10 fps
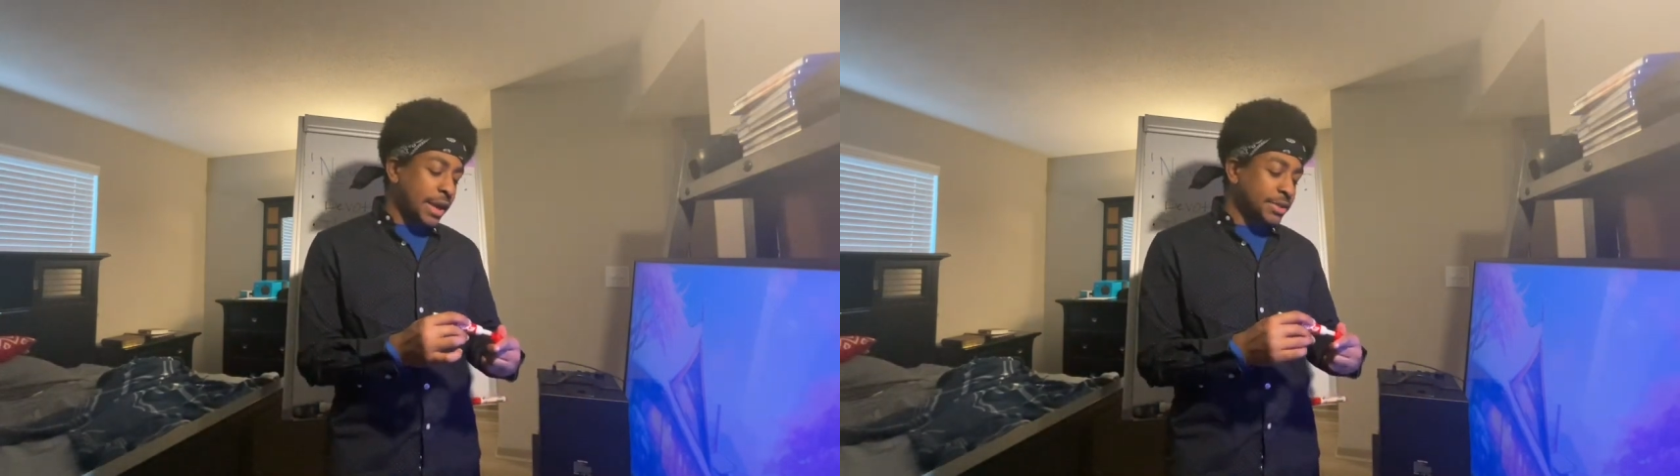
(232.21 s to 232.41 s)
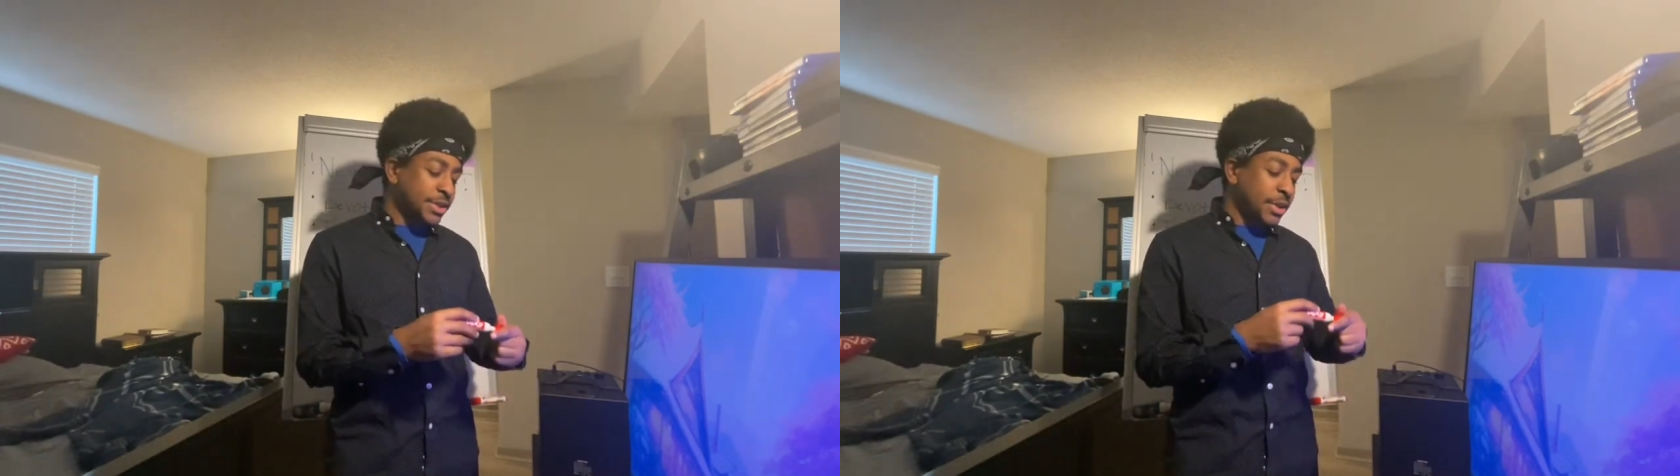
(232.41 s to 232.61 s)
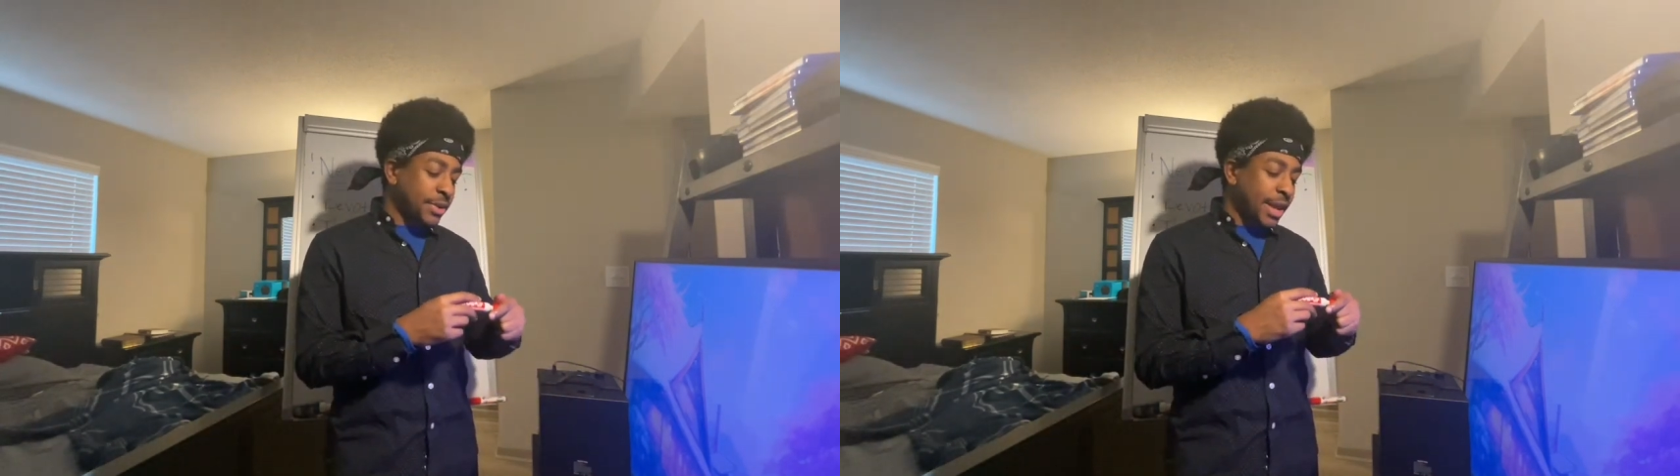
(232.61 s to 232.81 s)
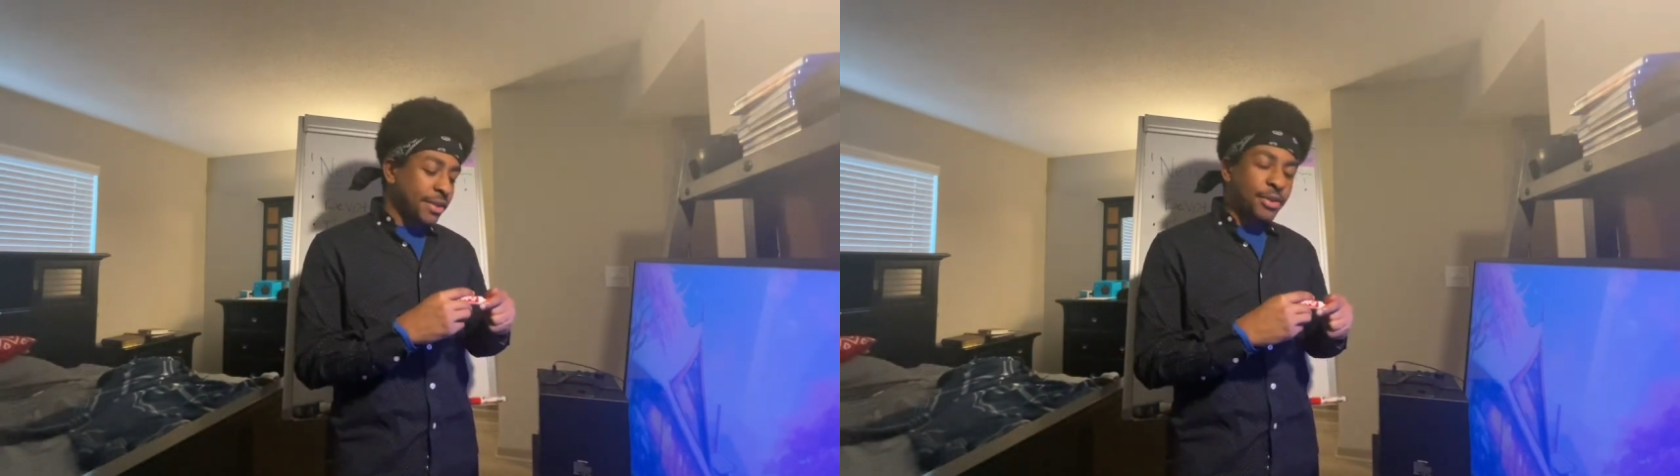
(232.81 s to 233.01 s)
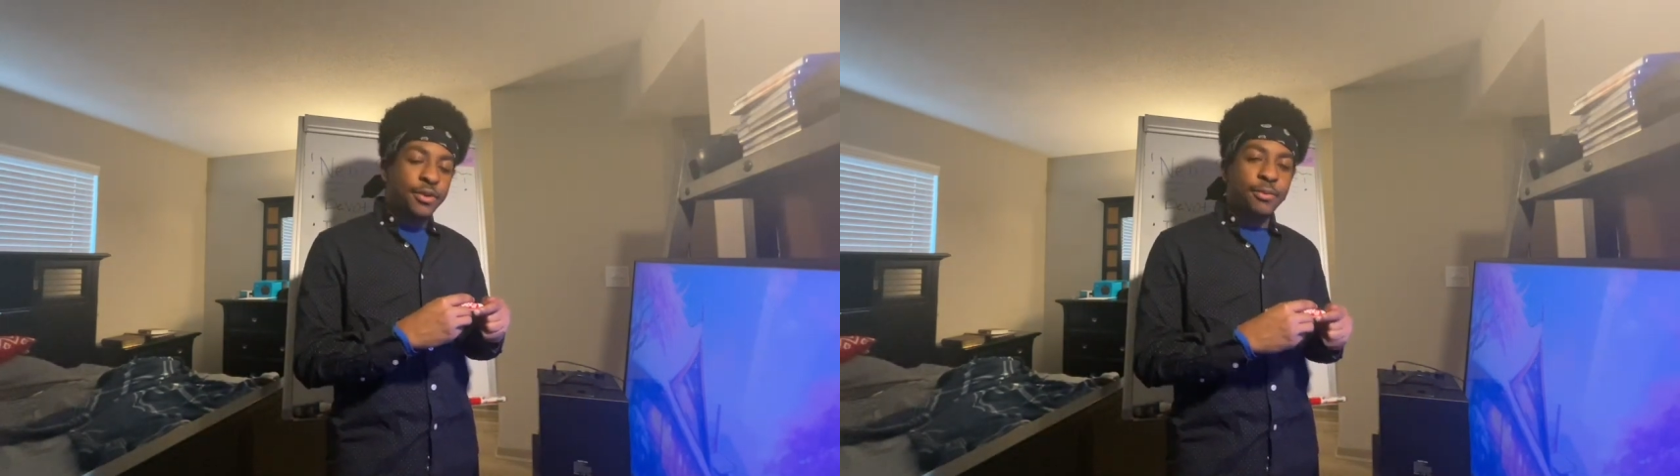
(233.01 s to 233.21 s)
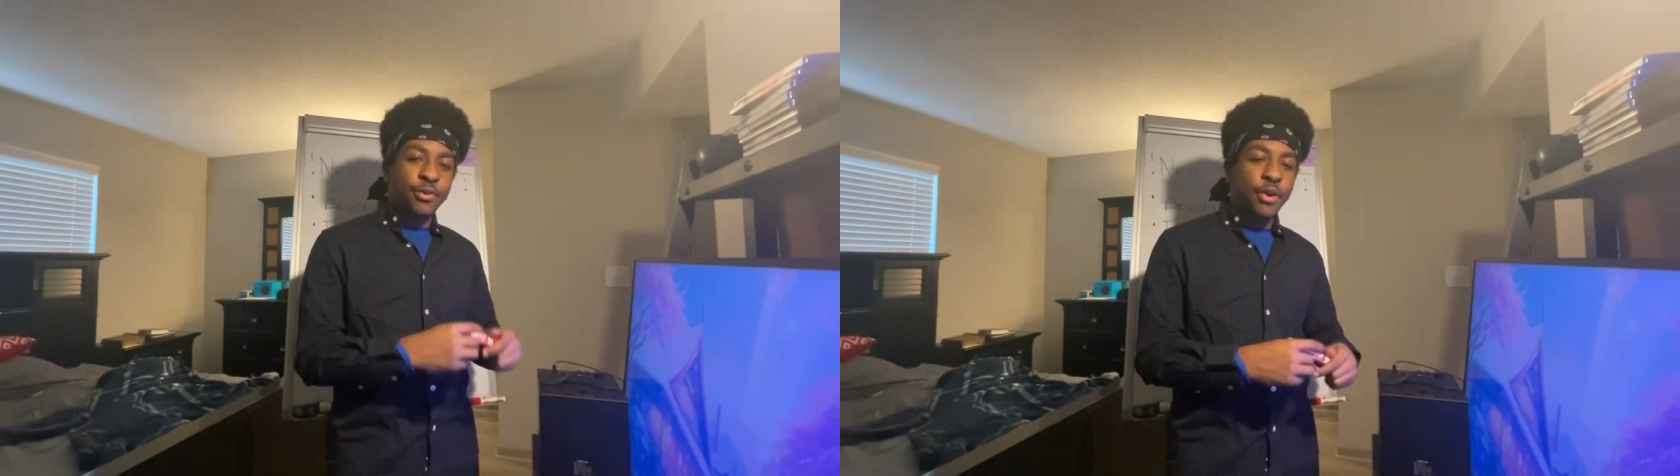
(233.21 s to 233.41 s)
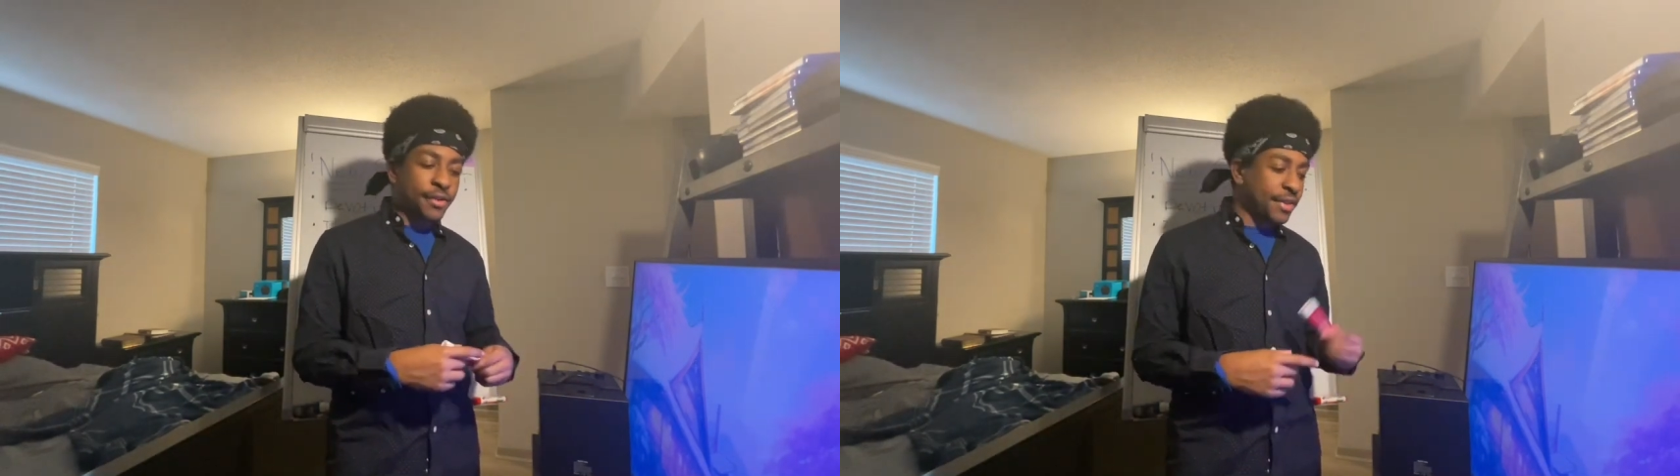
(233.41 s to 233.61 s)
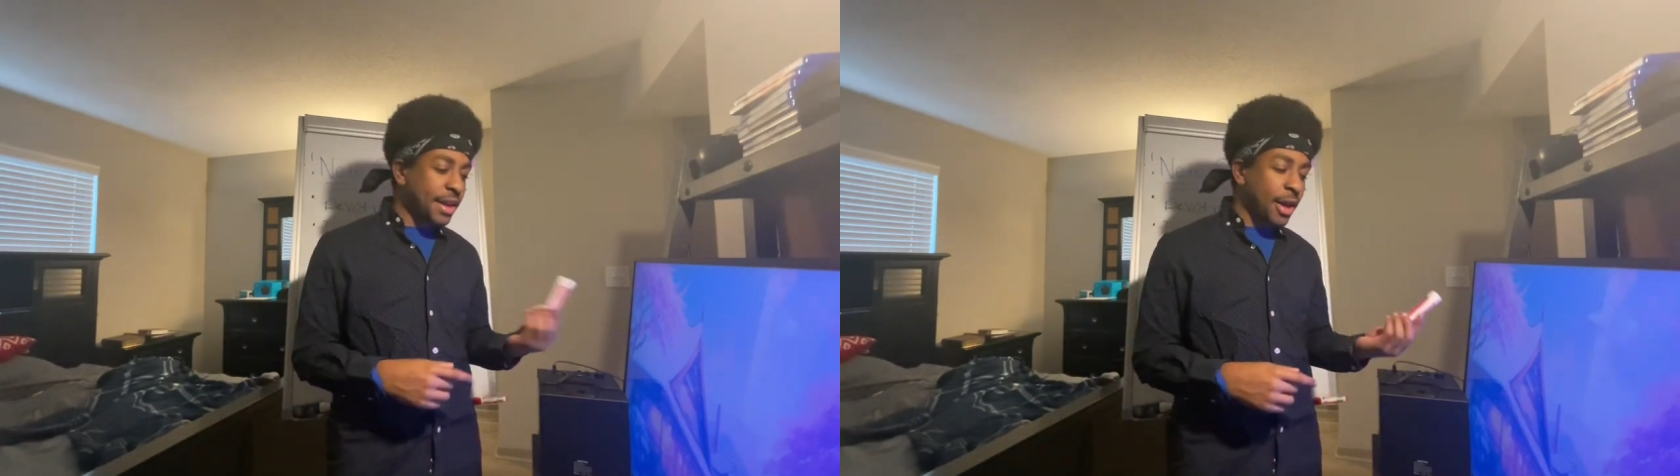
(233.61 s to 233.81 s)
So yeah, YouTube
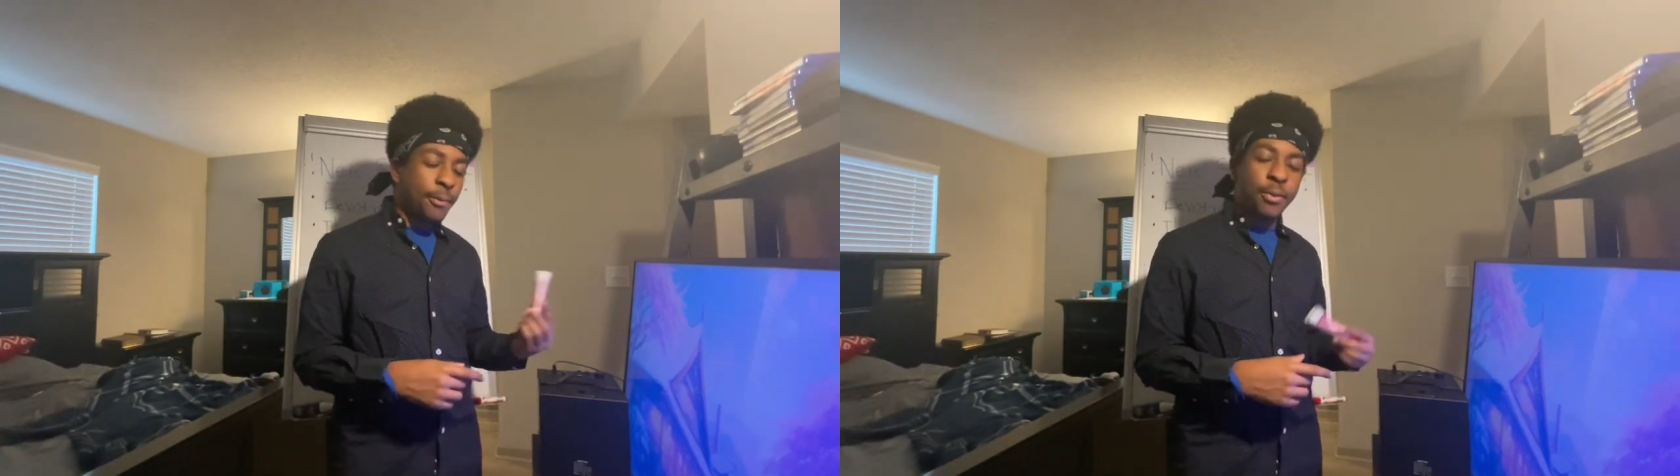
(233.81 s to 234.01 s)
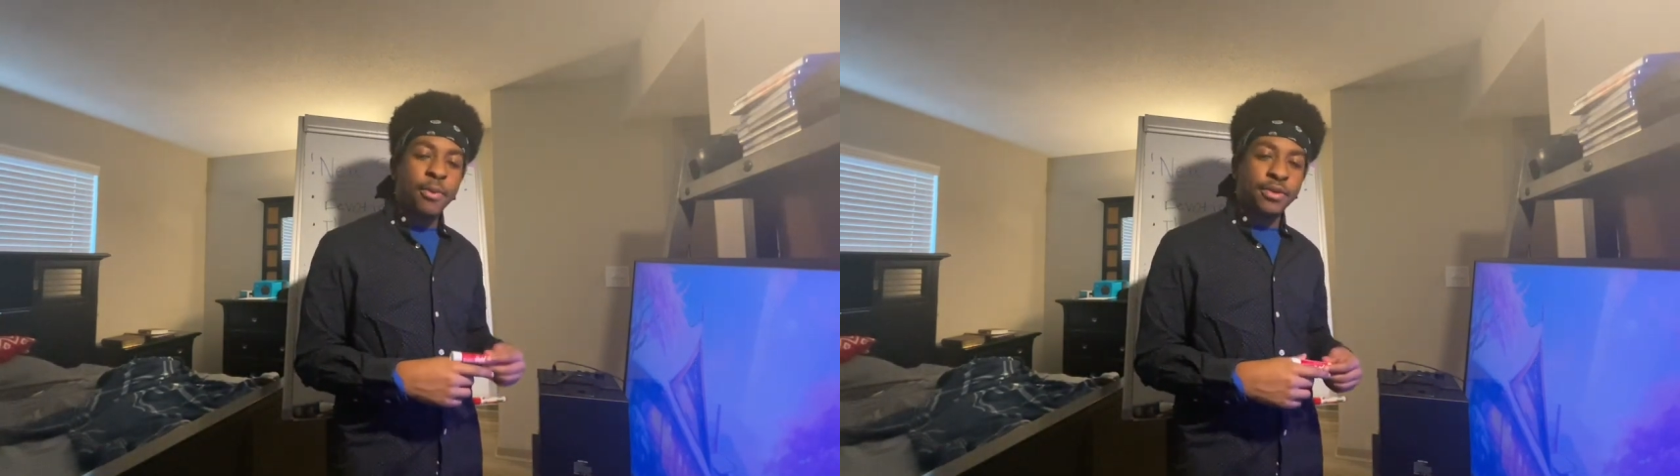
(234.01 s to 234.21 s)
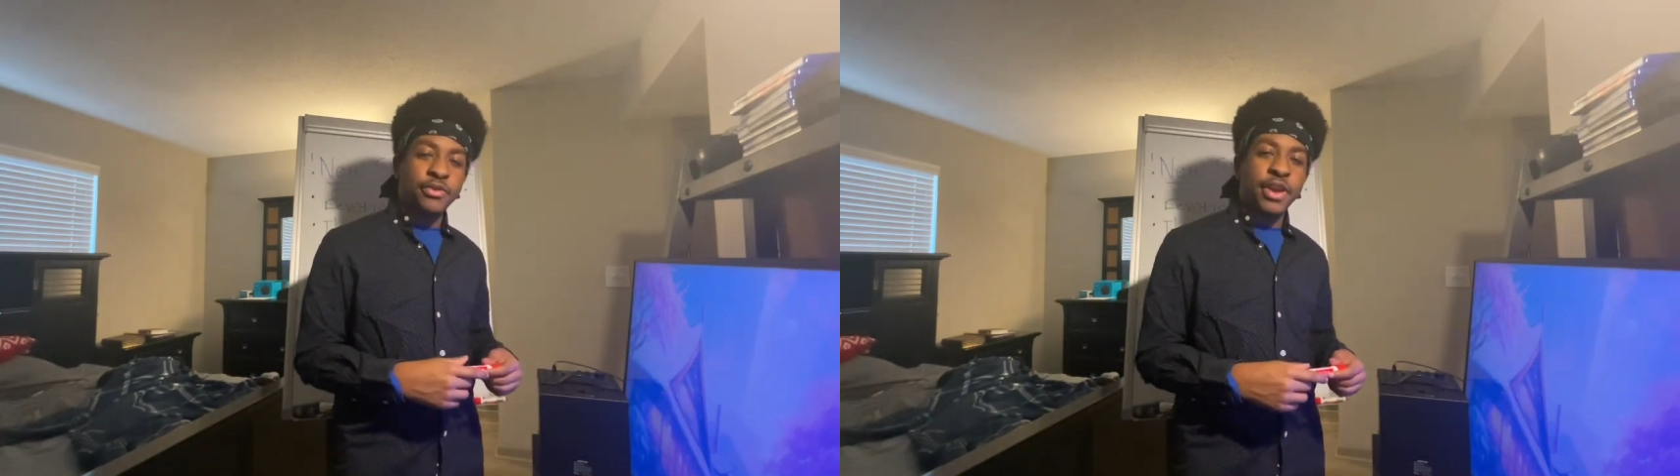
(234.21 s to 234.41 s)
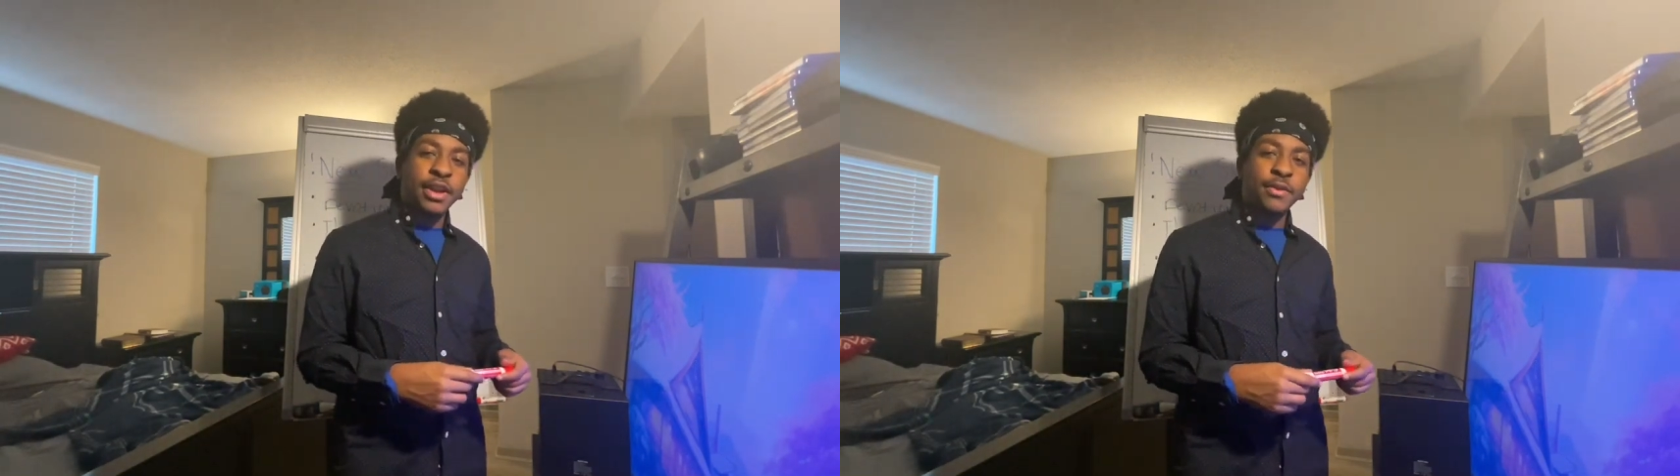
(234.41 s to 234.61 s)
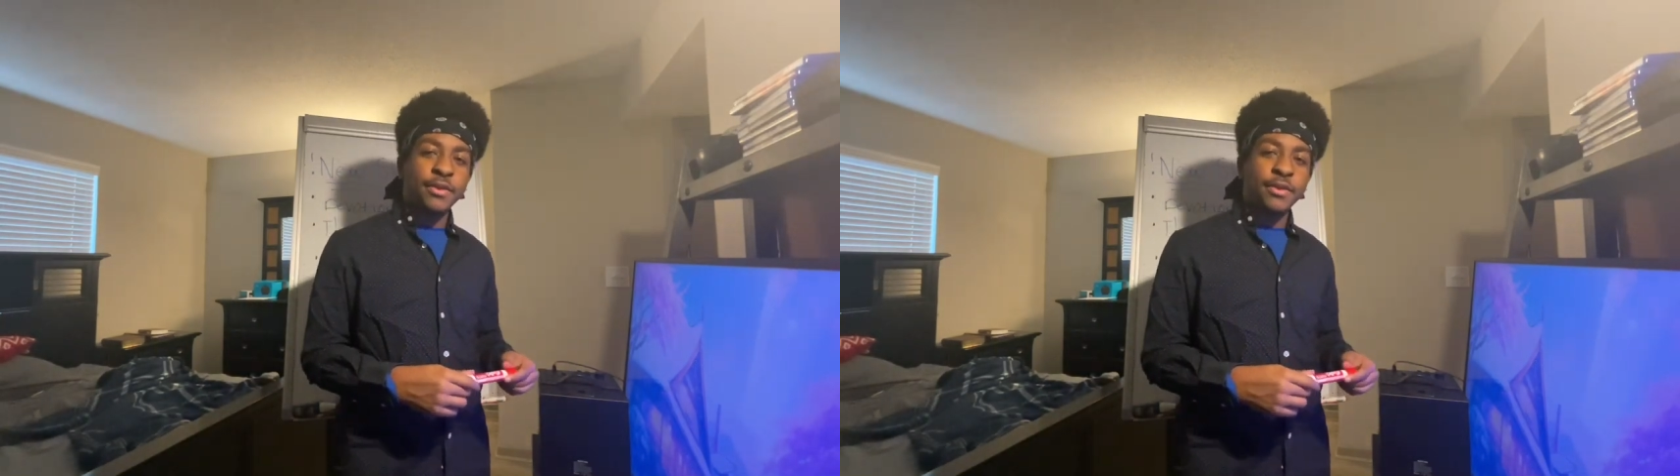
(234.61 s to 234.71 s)
Shorts, they help promote the channel,